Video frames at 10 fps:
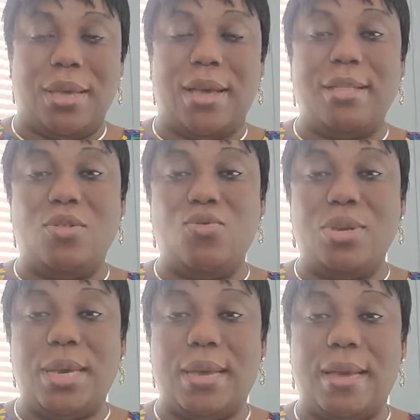
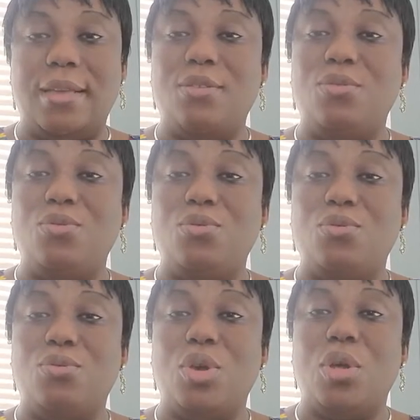Hallelujah. And
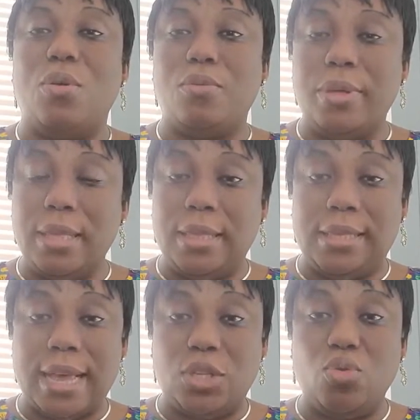you really
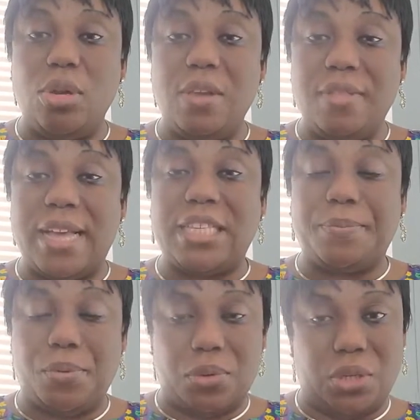desire to leave that
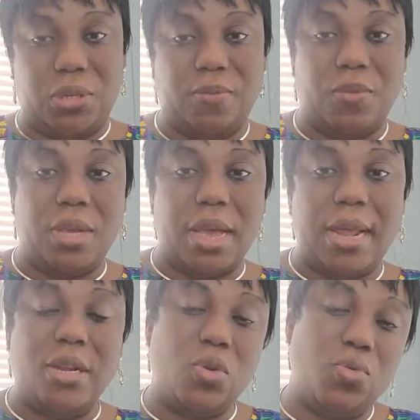spot.
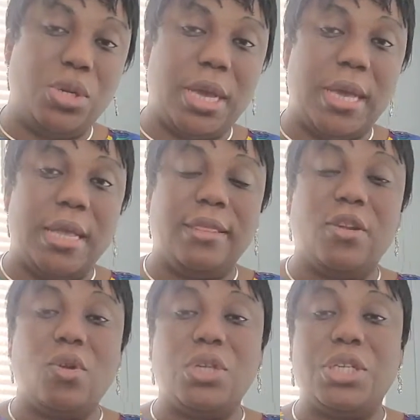Hallelujah. The
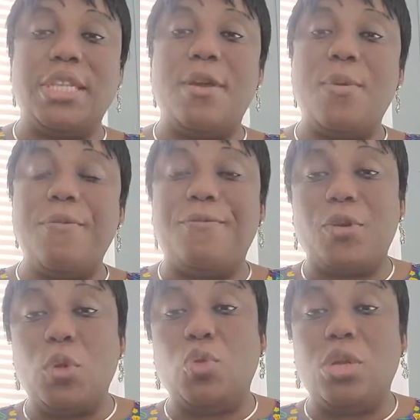Lord said the way
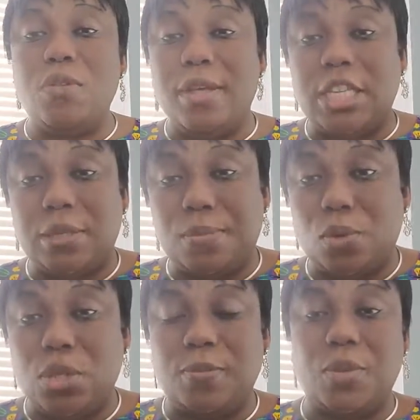for you to leave that
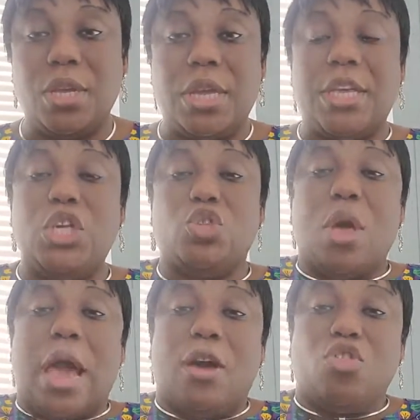spot is
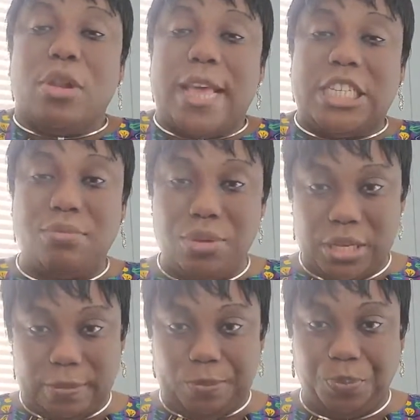to acknowledge me
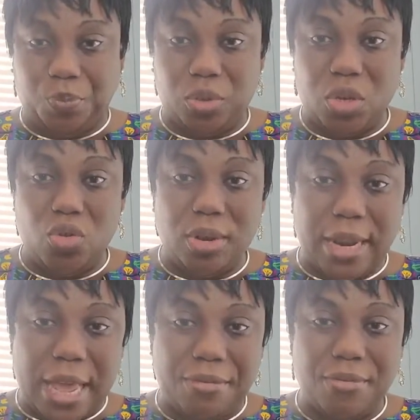in your
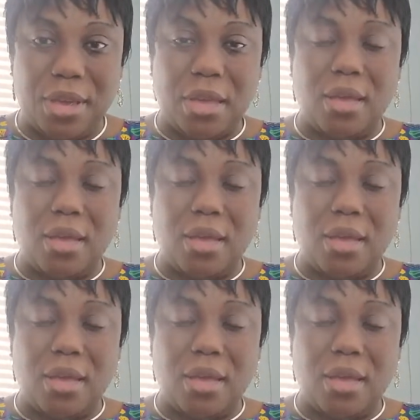life.